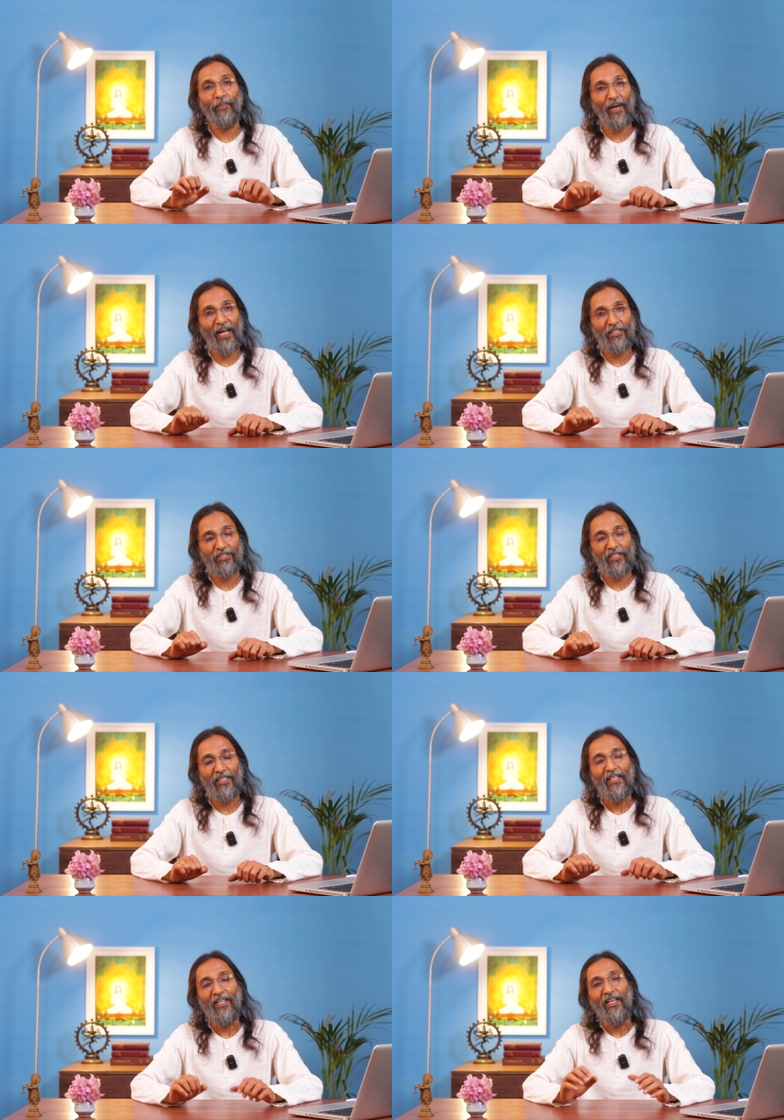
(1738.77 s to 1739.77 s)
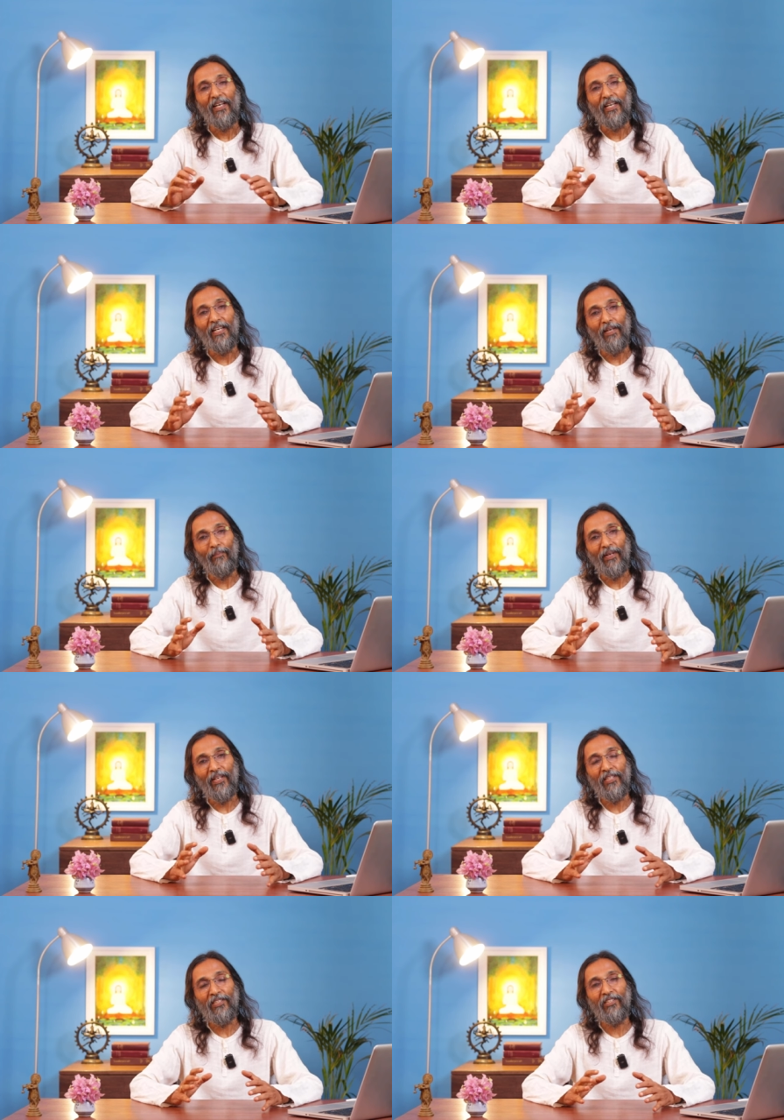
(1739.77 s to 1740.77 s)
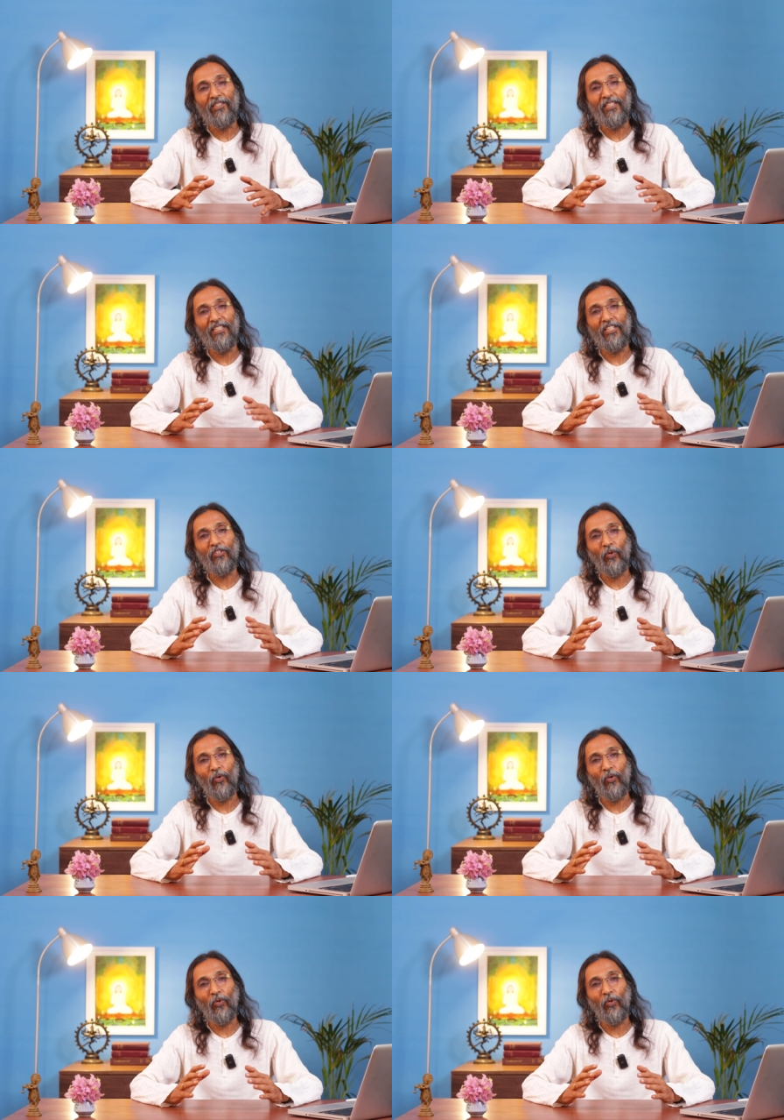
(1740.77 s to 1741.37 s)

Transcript: past, emerged in a